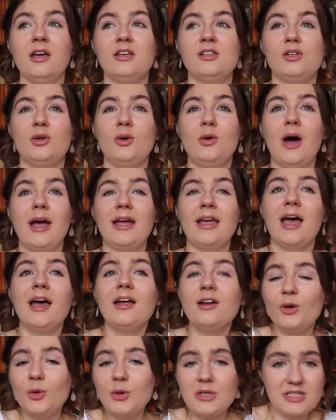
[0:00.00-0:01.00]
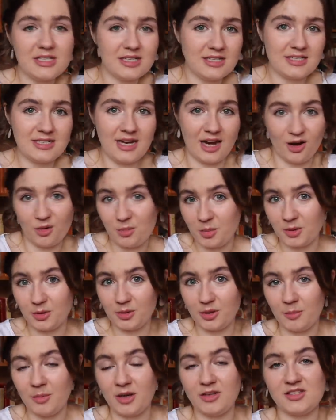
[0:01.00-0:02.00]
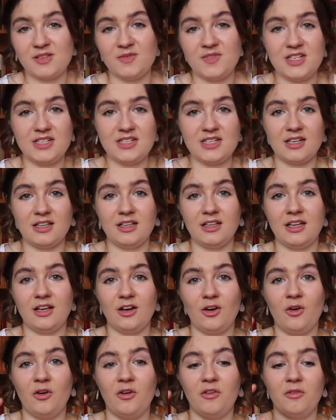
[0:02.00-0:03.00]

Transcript: So I can't go into terrible amounts of detail